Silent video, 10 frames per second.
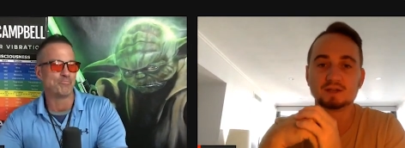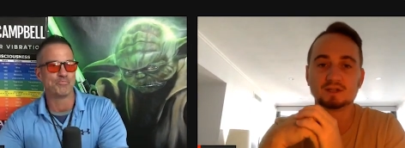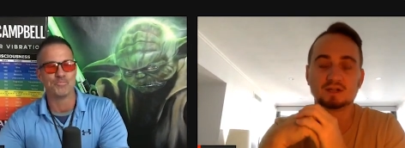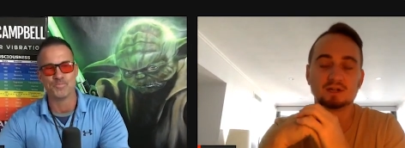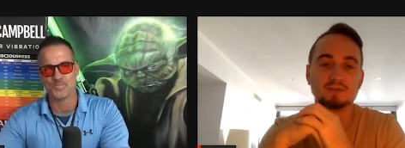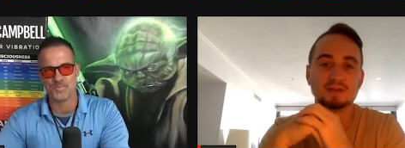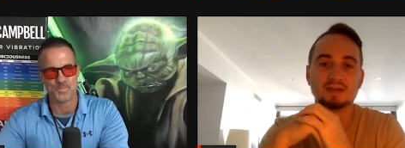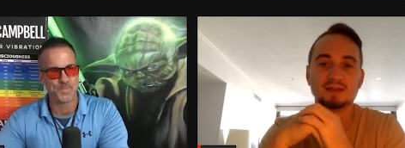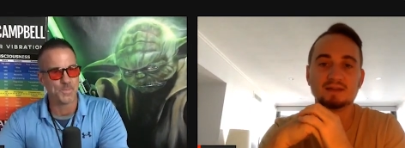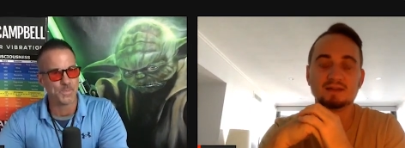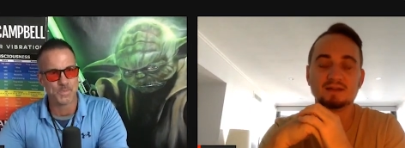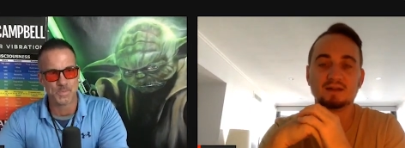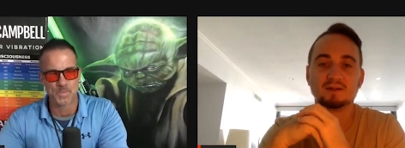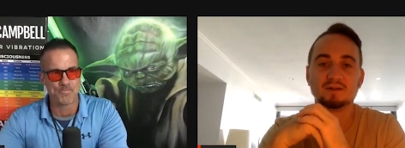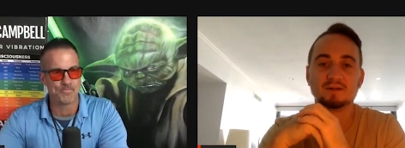Speaker 1: just going to be, you
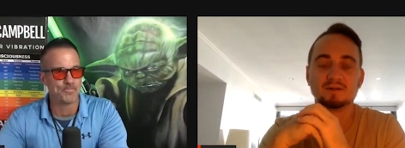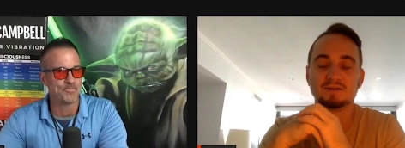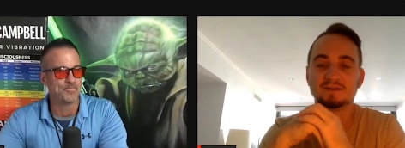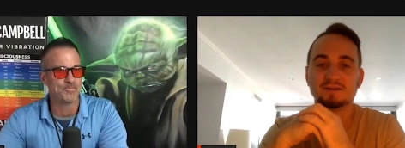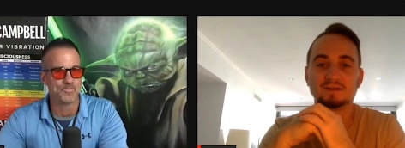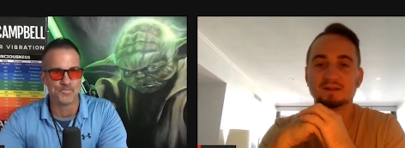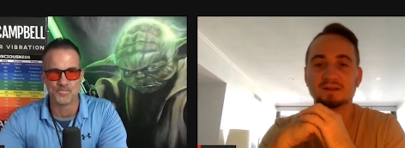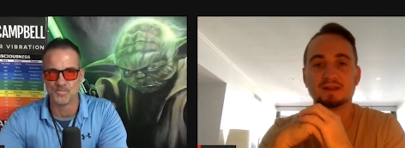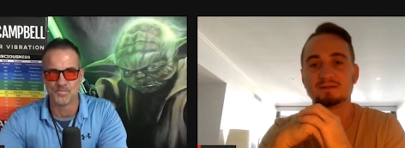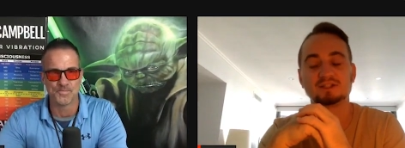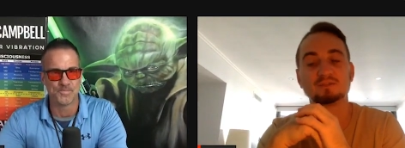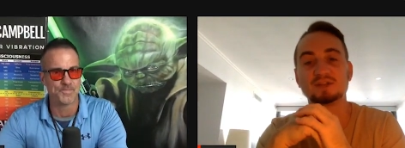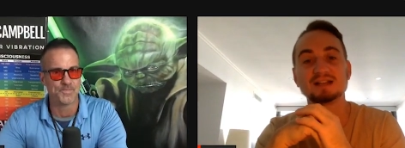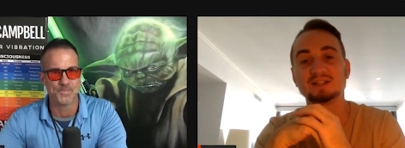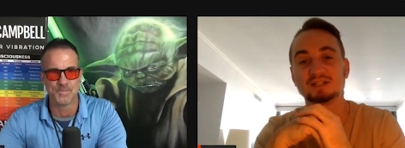know,
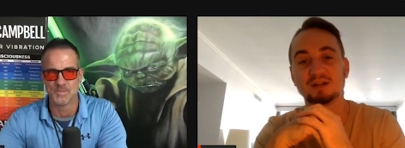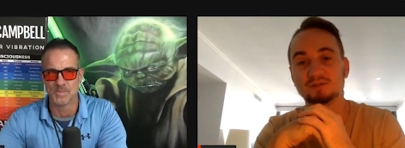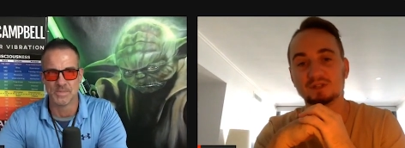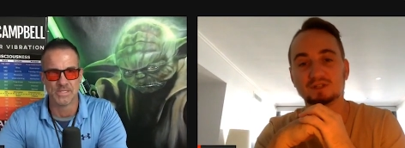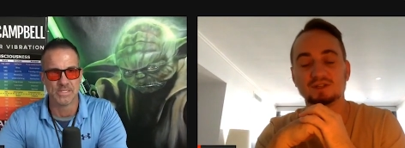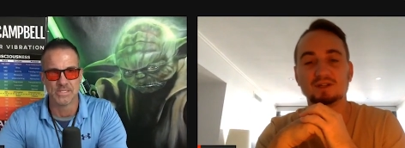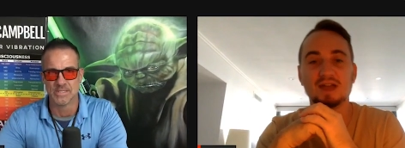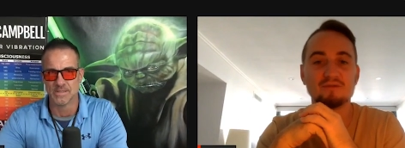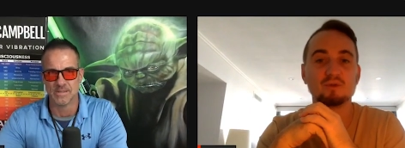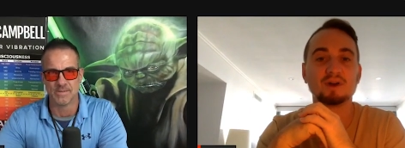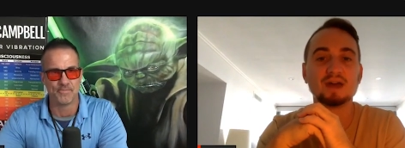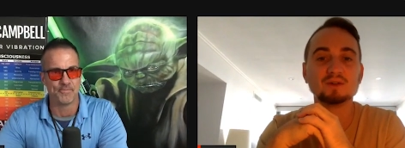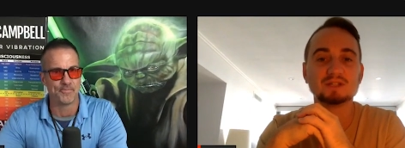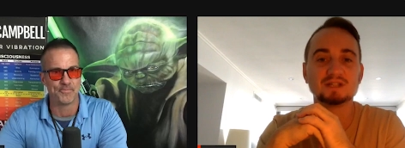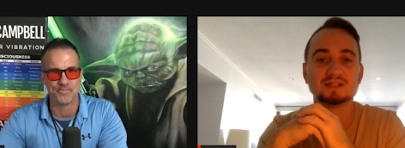subjecting yourself to, to everyone
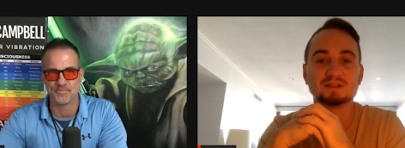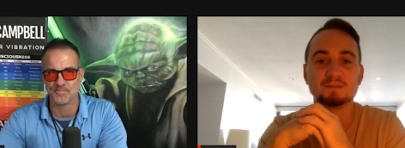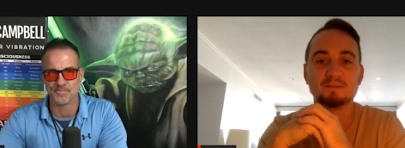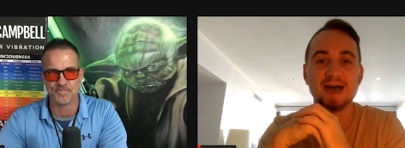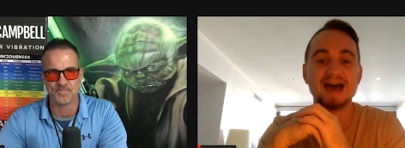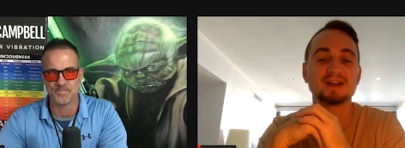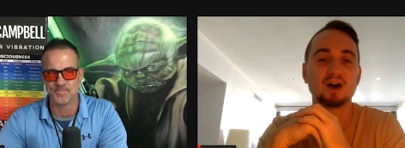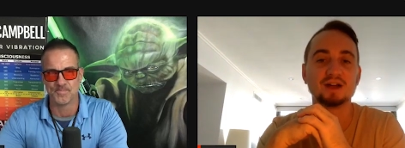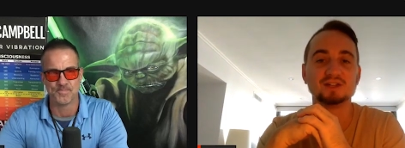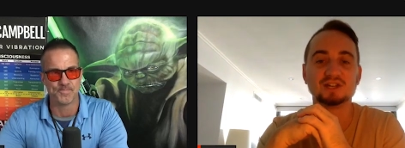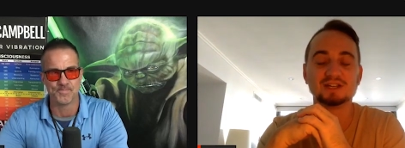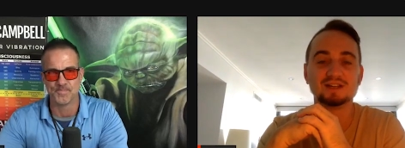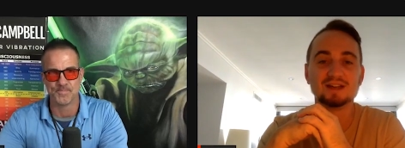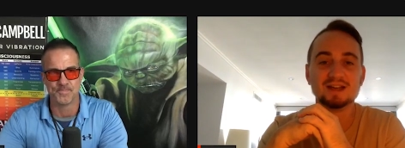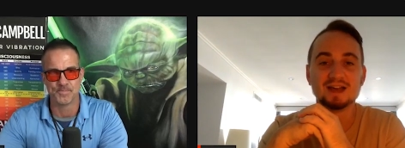else's bad hygiene.
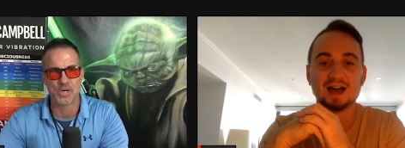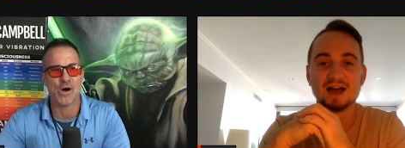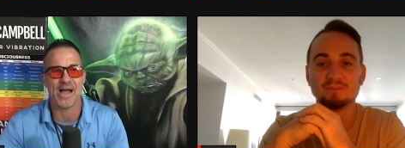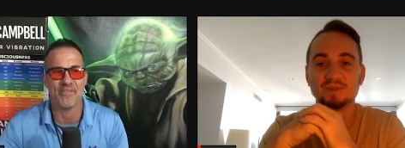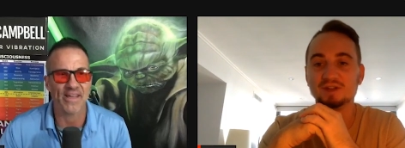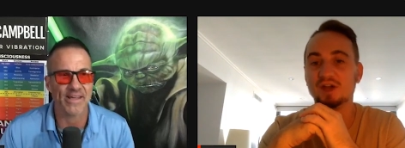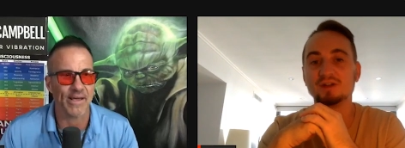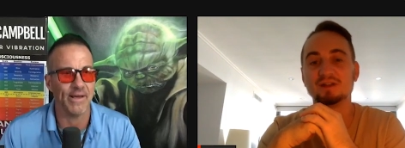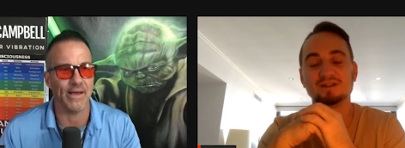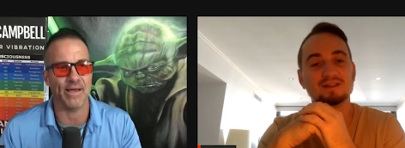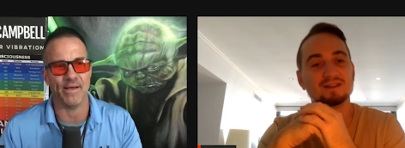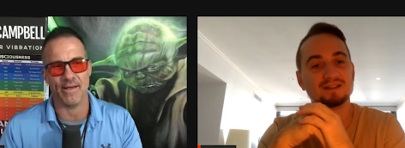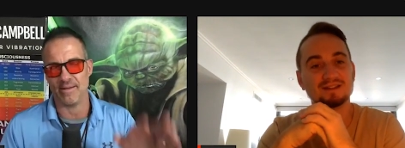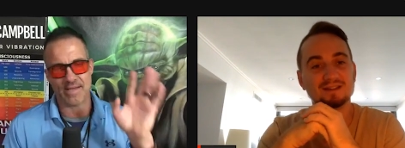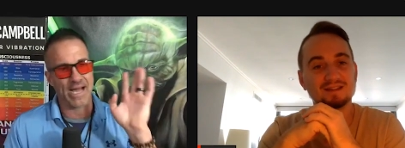
Speaker 2: Bro, um, I think
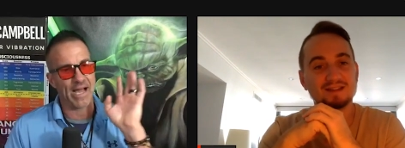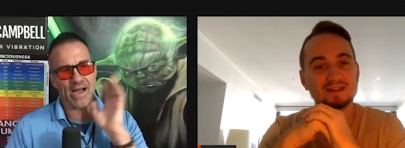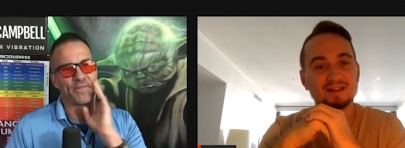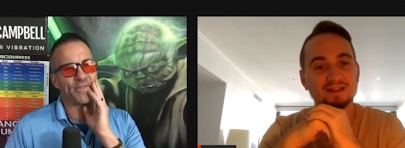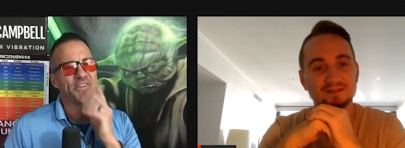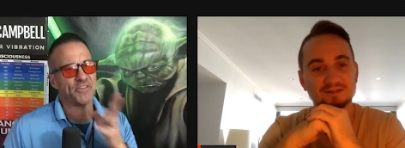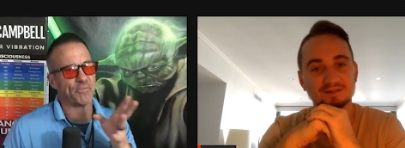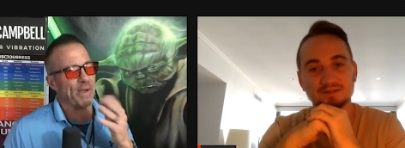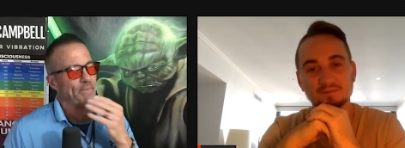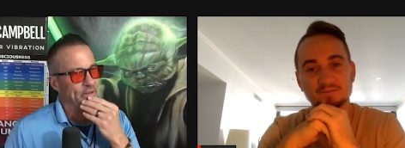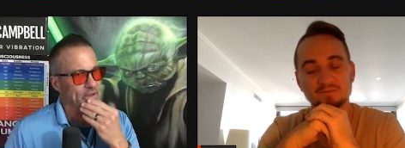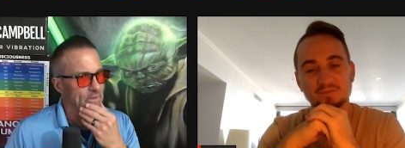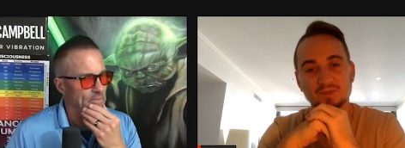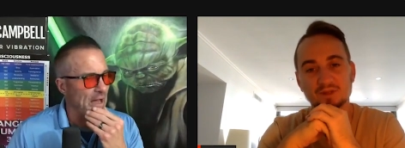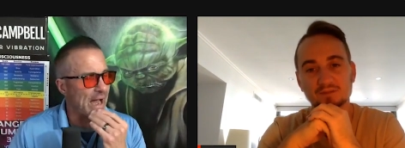I, yeah. I, this is my opinion,
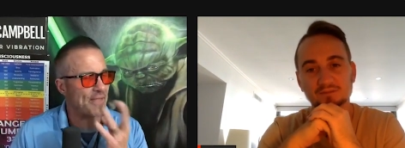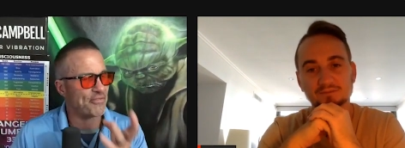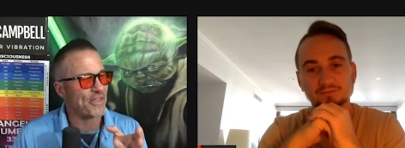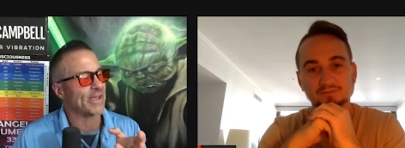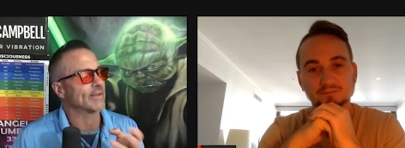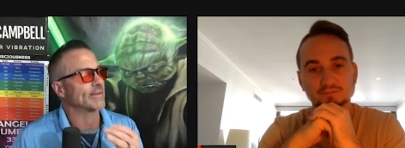but I think